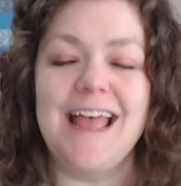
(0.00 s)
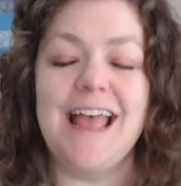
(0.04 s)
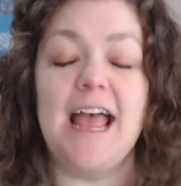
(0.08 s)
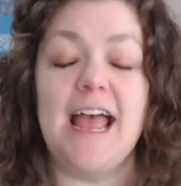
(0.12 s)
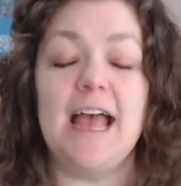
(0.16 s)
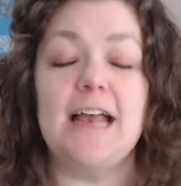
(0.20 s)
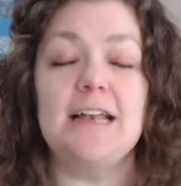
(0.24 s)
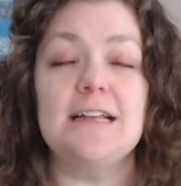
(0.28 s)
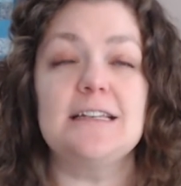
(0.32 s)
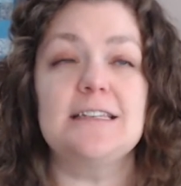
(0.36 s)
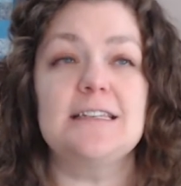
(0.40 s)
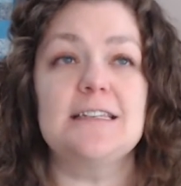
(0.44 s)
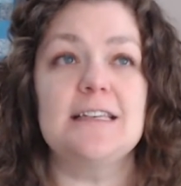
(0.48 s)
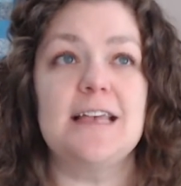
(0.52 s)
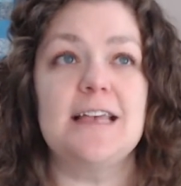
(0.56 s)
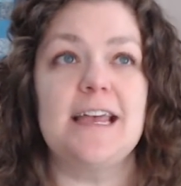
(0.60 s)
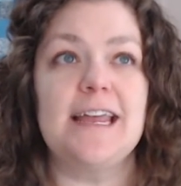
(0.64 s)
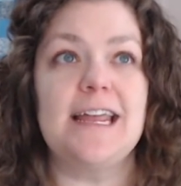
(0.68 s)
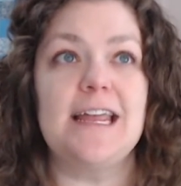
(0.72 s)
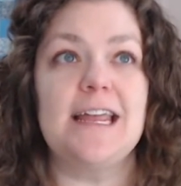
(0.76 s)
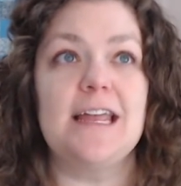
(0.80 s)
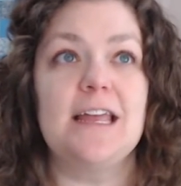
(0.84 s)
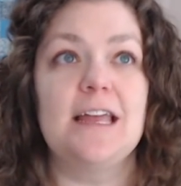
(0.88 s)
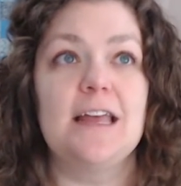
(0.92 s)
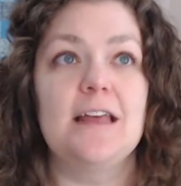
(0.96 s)
And it's
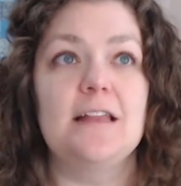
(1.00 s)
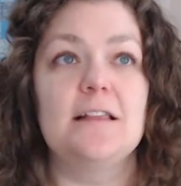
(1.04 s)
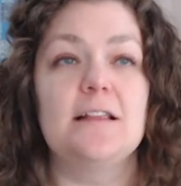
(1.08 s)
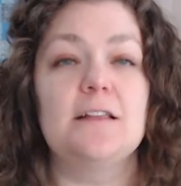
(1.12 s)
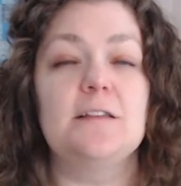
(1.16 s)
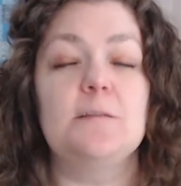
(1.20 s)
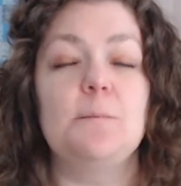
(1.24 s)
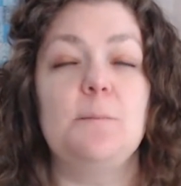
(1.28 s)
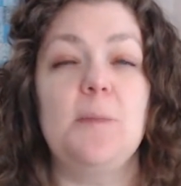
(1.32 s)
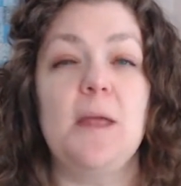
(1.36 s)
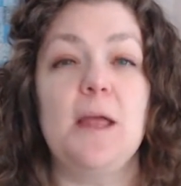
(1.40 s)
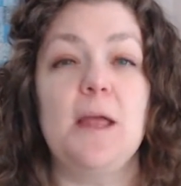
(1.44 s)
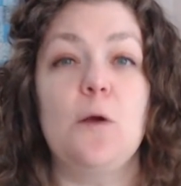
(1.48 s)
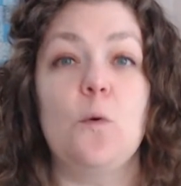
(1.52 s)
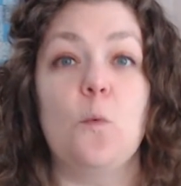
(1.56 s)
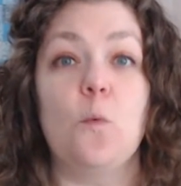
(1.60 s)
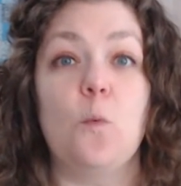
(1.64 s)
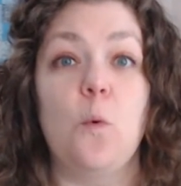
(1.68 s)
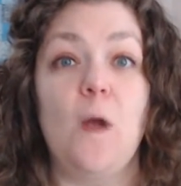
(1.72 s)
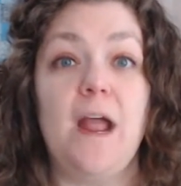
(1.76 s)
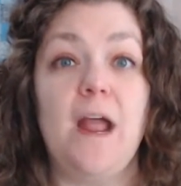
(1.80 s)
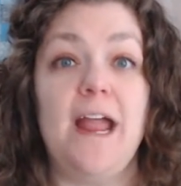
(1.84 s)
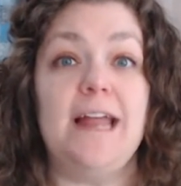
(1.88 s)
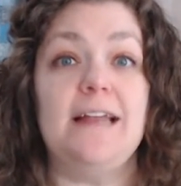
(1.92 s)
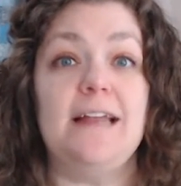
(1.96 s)
like this big
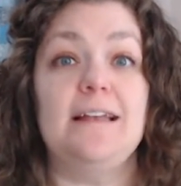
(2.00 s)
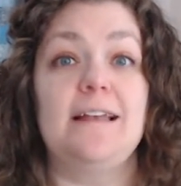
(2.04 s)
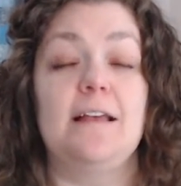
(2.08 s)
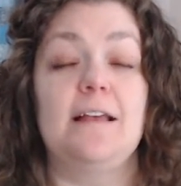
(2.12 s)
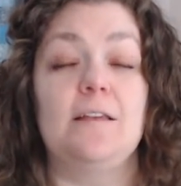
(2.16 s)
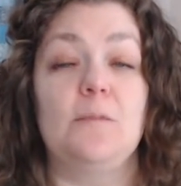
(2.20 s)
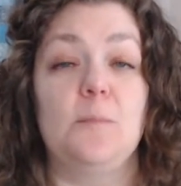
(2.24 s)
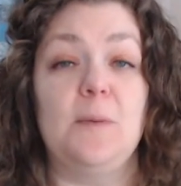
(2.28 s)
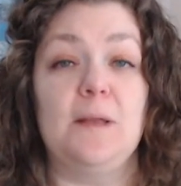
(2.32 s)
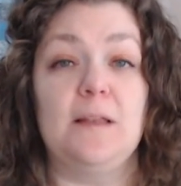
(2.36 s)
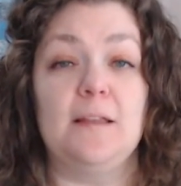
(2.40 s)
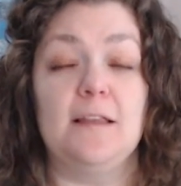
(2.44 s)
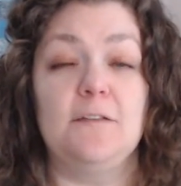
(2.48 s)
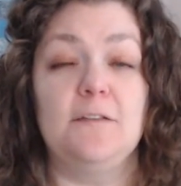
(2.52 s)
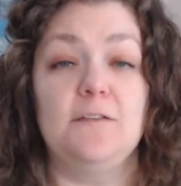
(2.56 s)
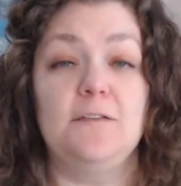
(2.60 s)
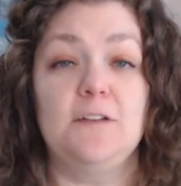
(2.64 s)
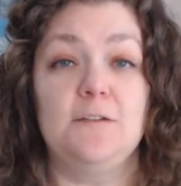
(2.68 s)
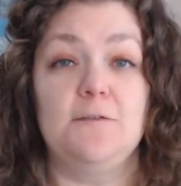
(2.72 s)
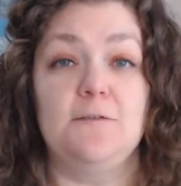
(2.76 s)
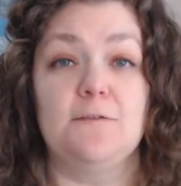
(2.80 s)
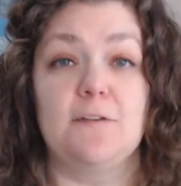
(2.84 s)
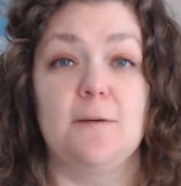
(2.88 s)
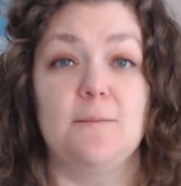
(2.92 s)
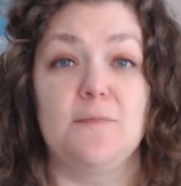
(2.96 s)
weight has been
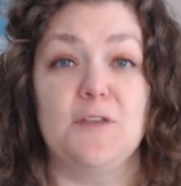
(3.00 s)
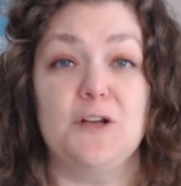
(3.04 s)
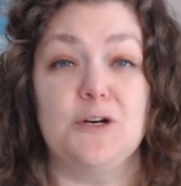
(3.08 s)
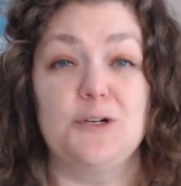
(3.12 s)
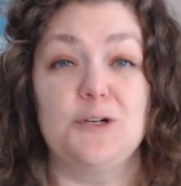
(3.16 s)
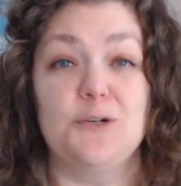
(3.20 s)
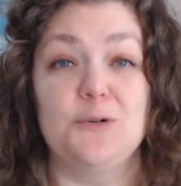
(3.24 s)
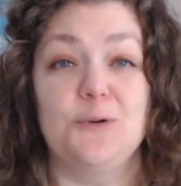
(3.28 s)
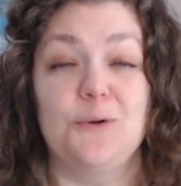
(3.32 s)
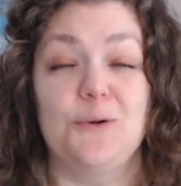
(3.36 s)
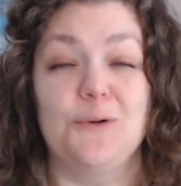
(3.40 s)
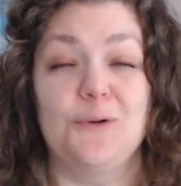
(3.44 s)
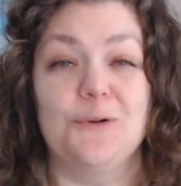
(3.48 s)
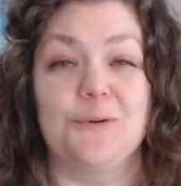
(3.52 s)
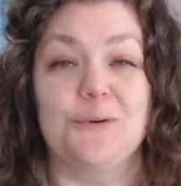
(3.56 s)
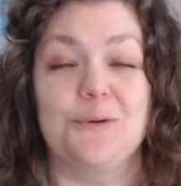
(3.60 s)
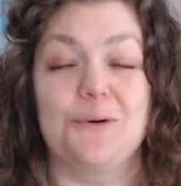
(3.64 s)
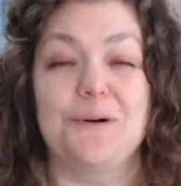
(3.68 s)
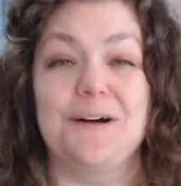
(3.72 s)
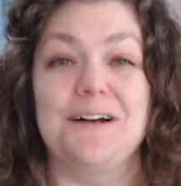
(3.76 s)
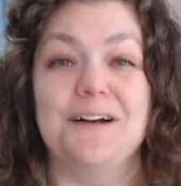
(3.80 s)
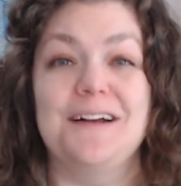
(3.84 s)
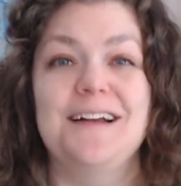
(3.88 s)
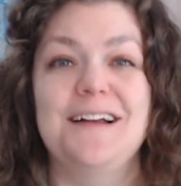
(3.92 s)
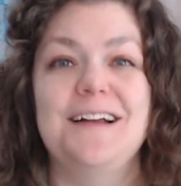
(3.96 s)
lifted from their shoulder,
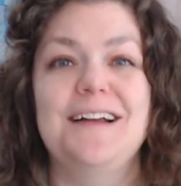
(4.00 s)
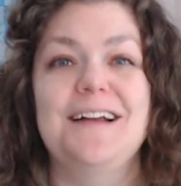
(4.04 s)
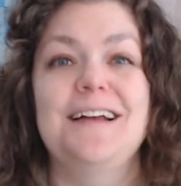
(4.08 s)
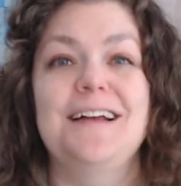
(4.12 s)
or